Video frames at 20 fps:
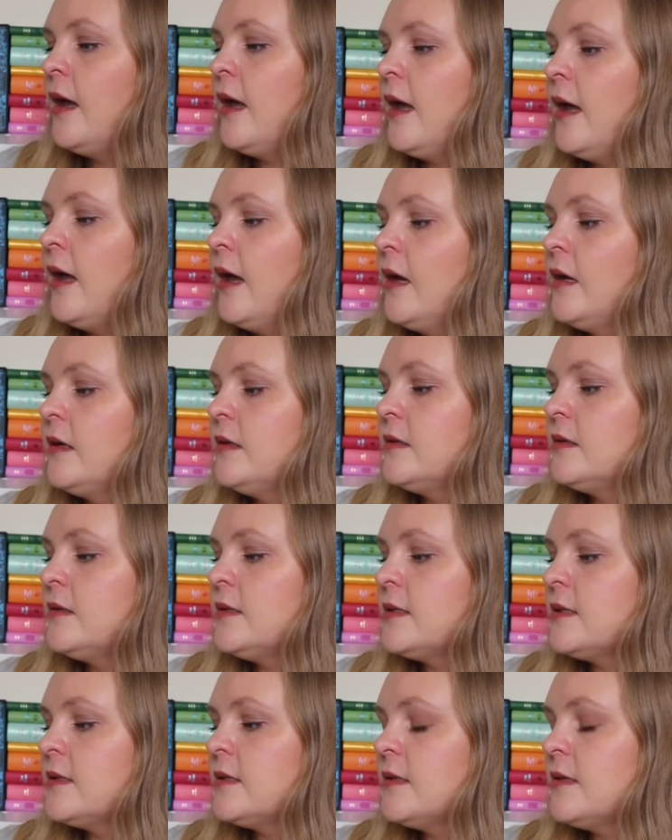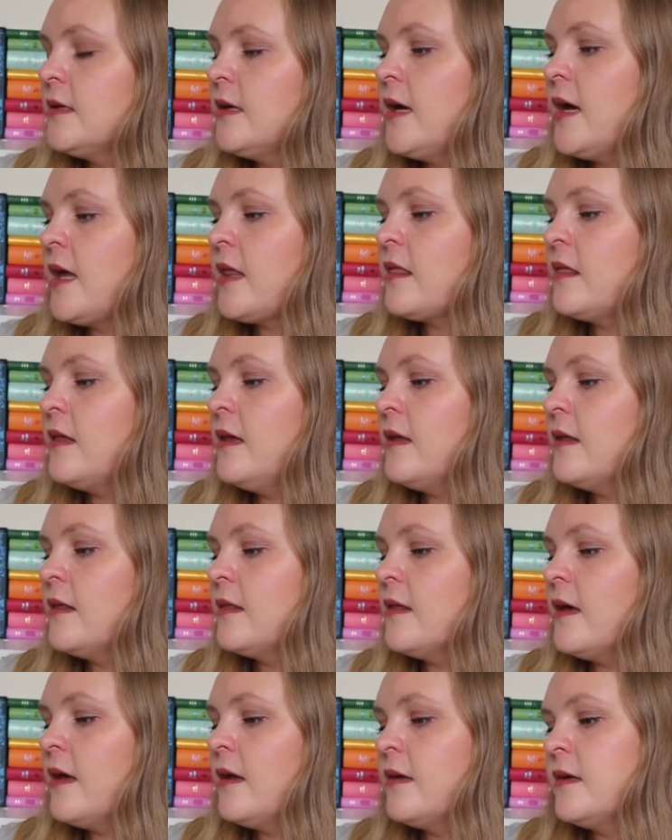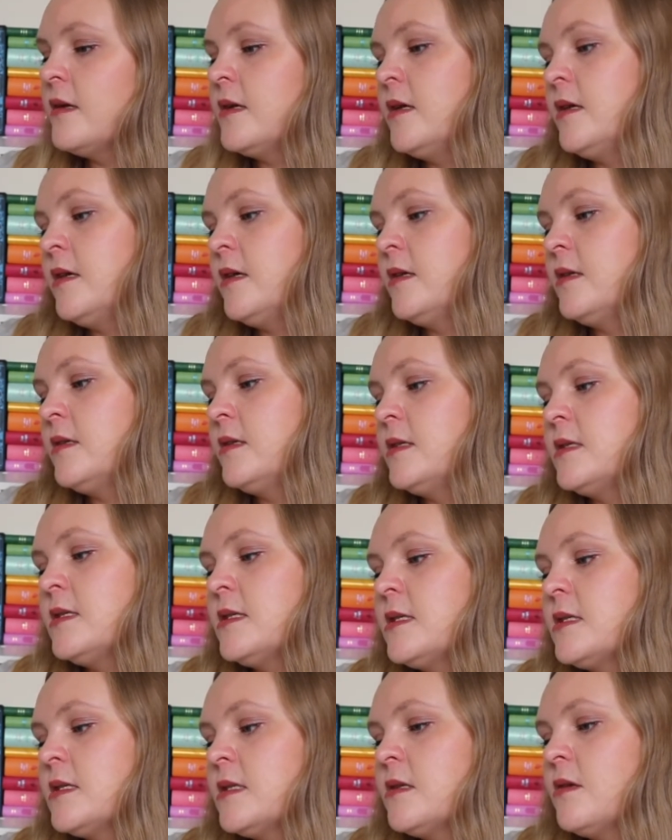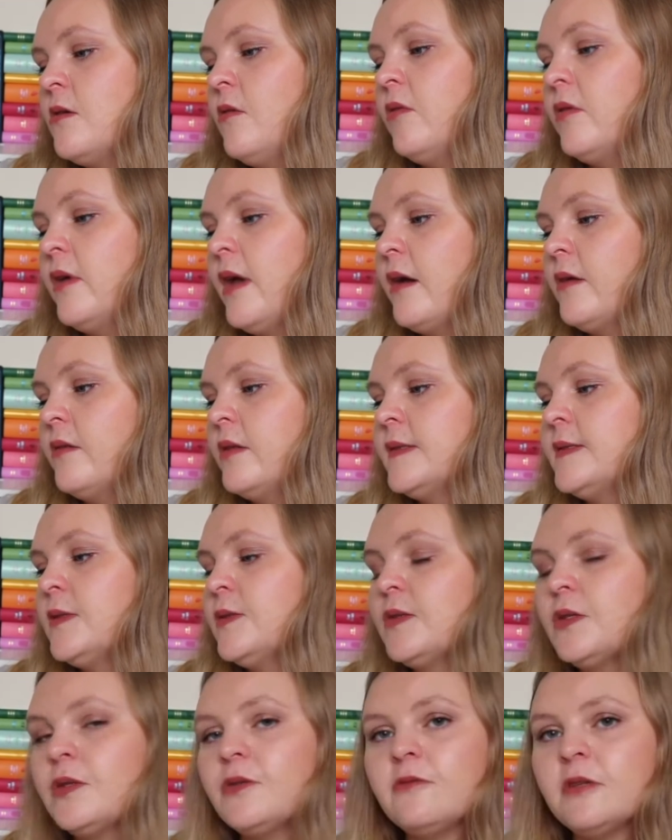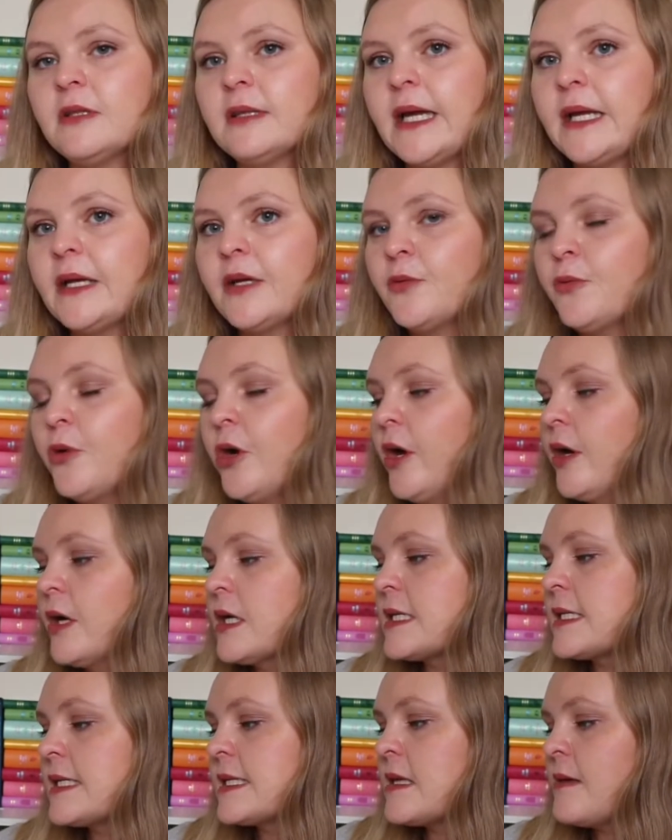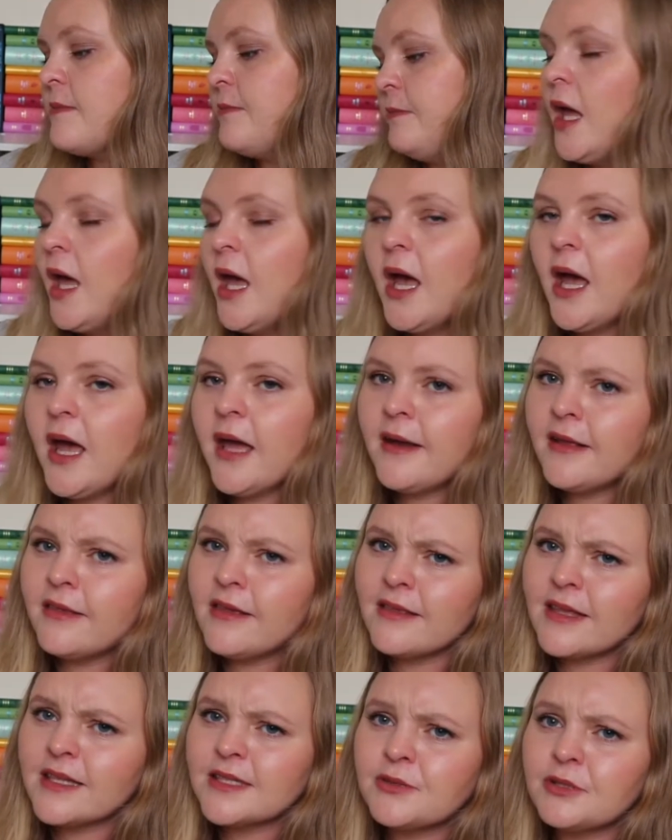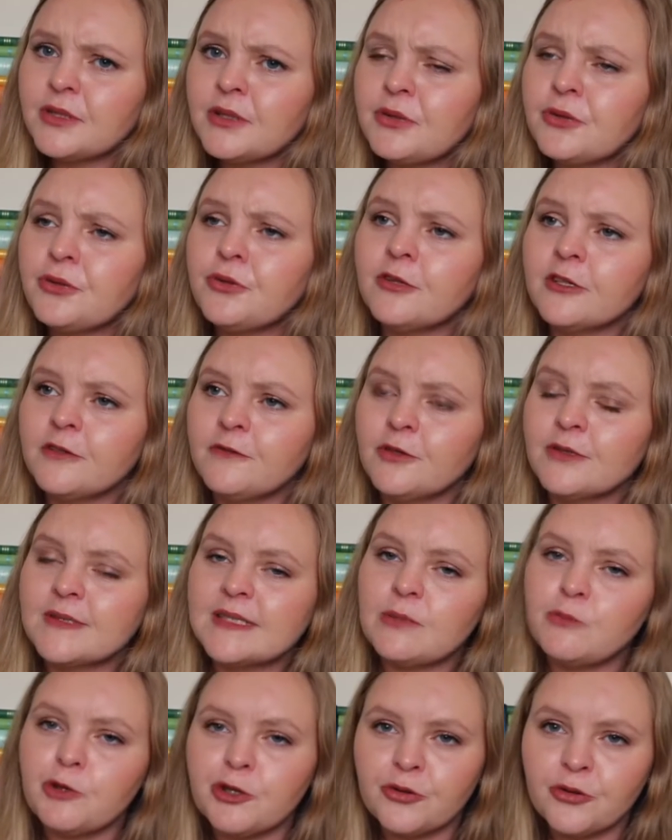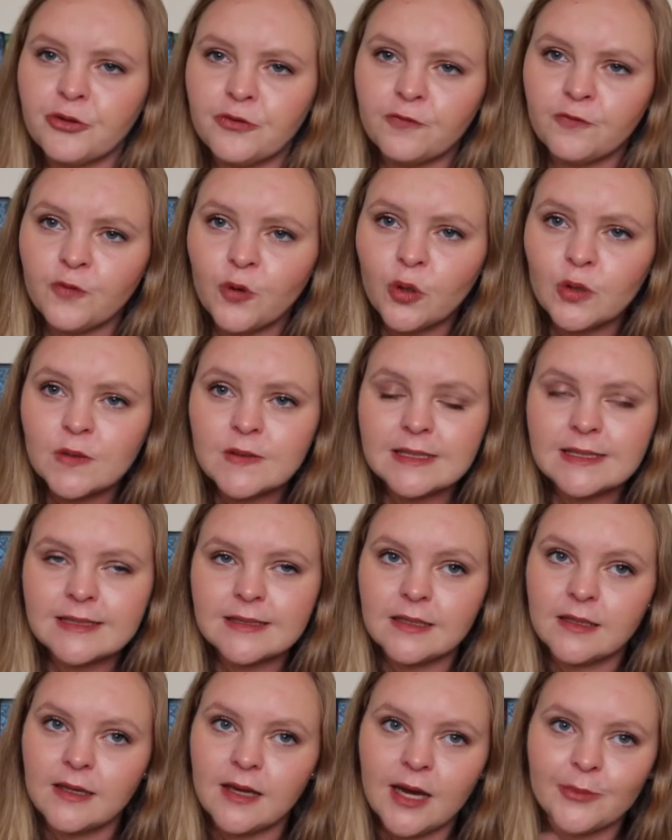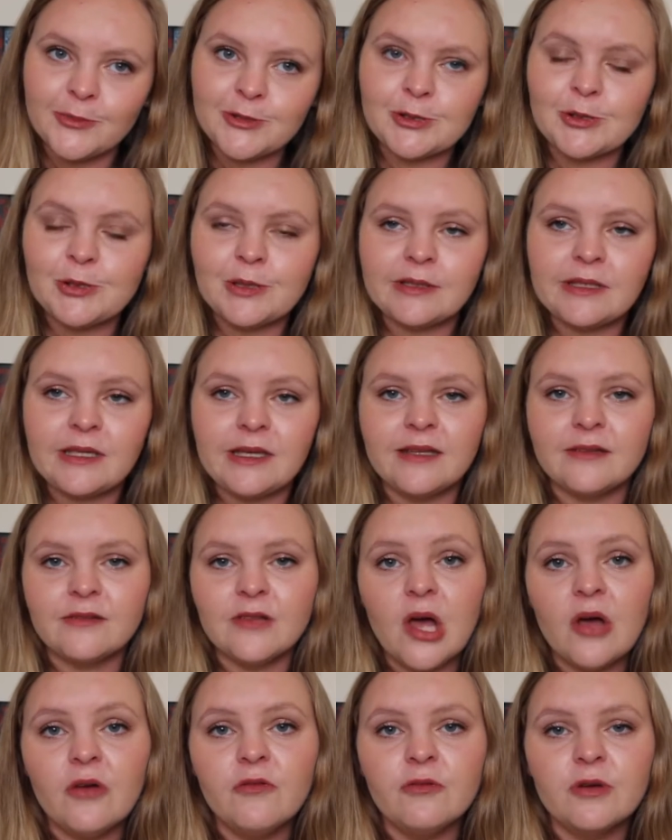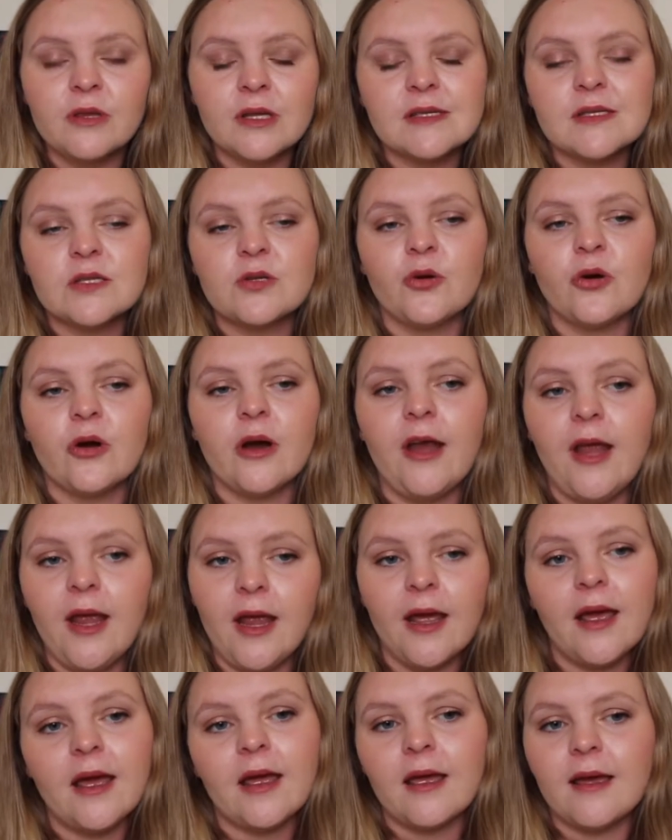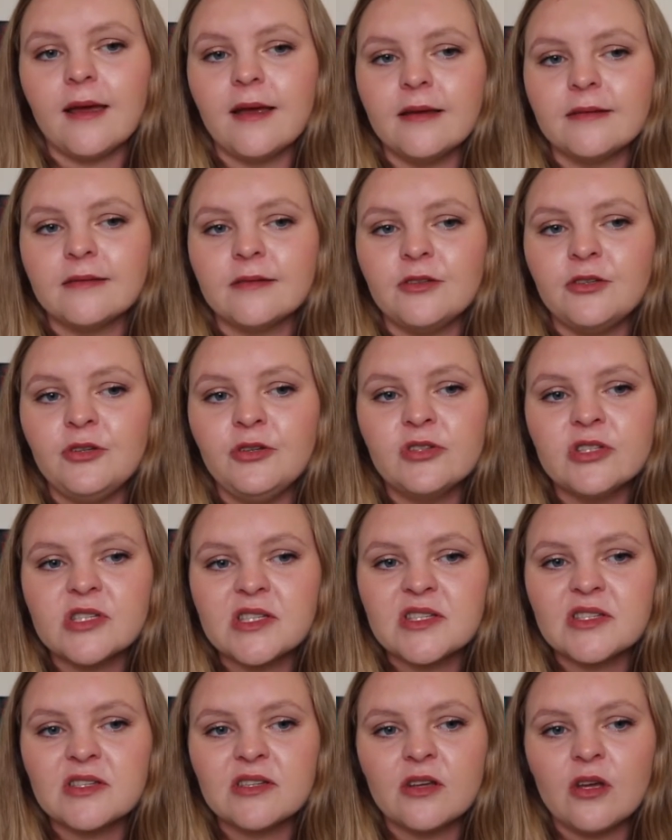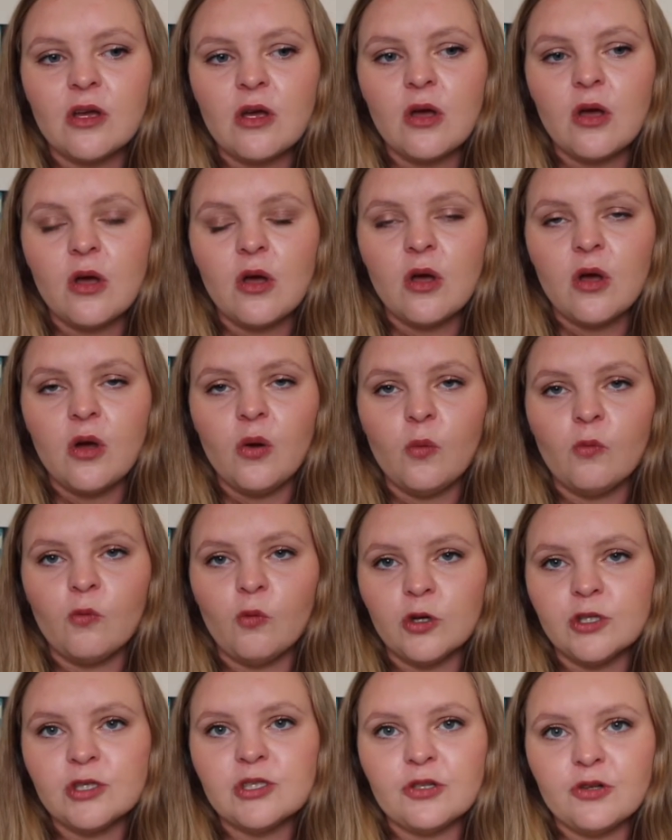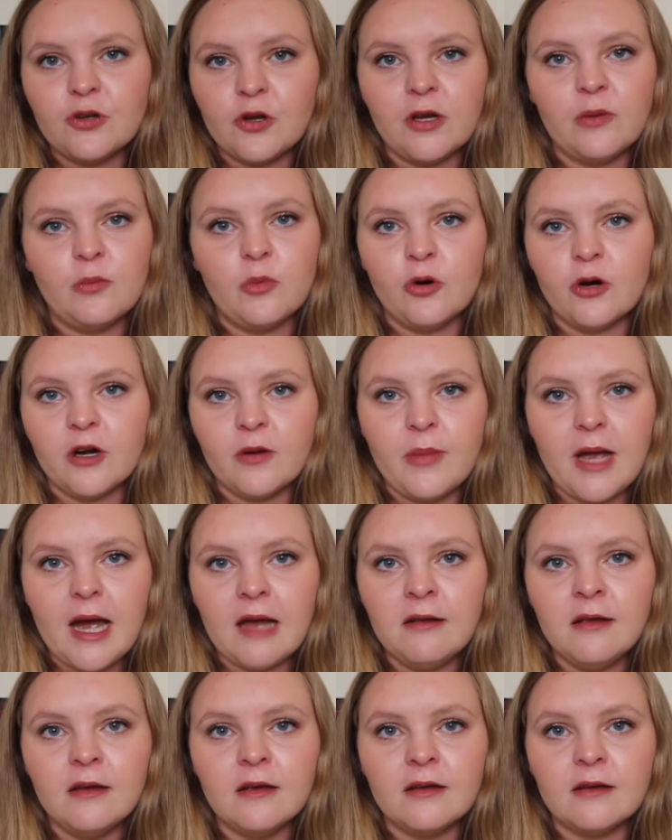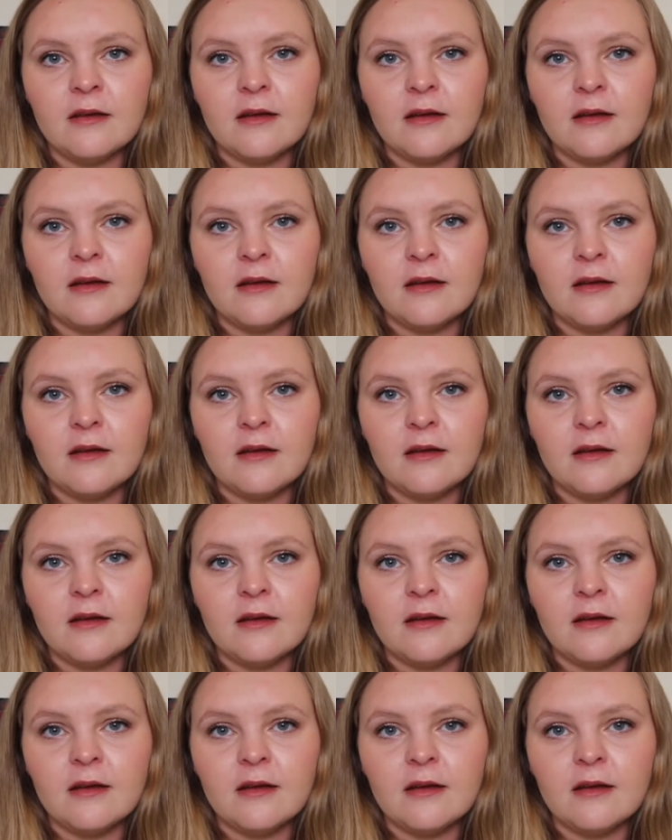and I think that is, oh yeah, there's also related works. And I think that's really cool if you're someone who falls absolutely in love with a story and you just want to know more about it.